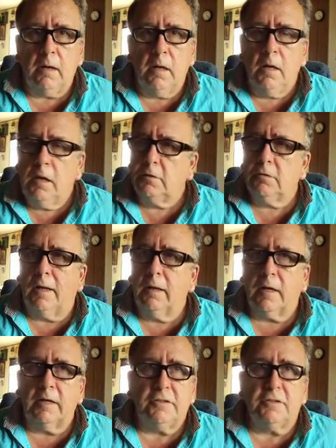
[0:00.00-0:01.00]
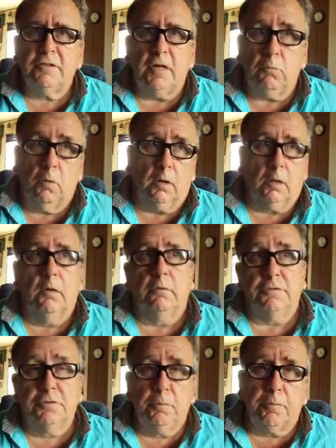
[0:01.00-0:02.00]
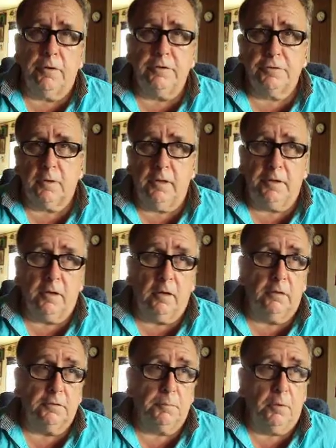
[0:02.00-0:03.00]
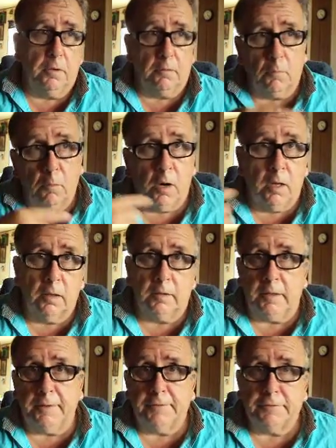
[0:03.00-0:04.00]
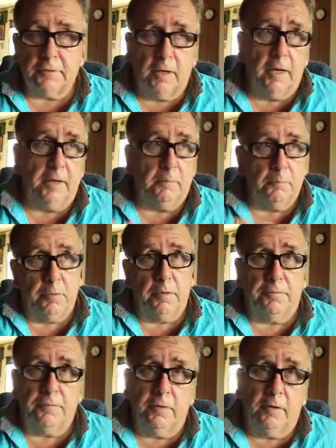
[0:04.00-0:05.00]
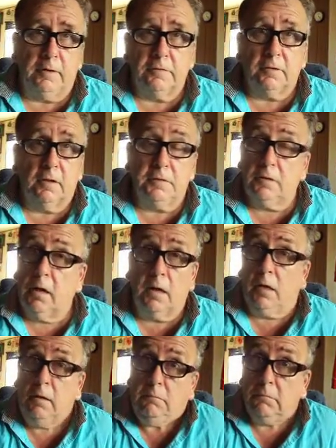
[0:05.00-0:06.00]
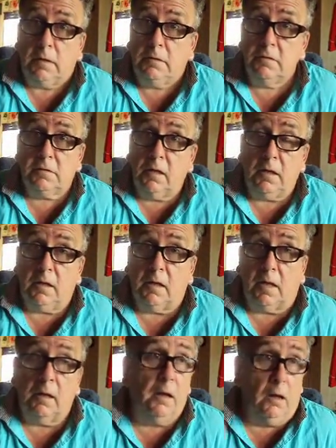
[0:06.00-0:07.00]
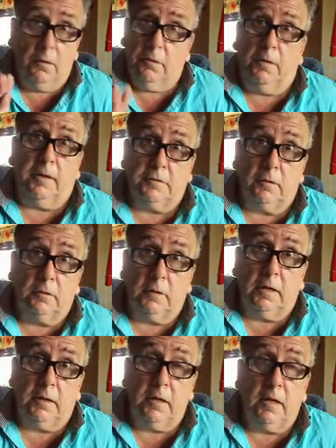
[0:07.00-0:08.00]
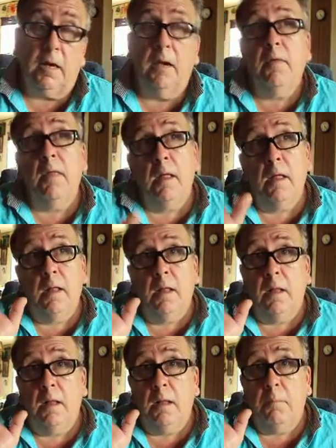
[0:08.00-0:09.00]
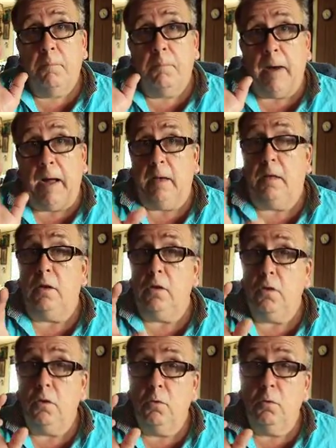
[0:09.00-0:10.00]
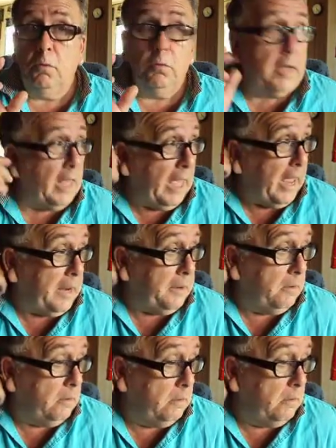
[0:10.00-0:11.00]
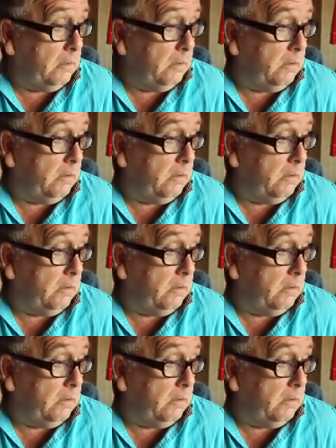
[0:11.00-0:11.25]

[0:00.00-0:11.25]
right? It's not like I just said, well, go and super insulate your house, put a wall on the inside, put a foot of insulation. No, I didn't say any of that, although that's a good idea. But you can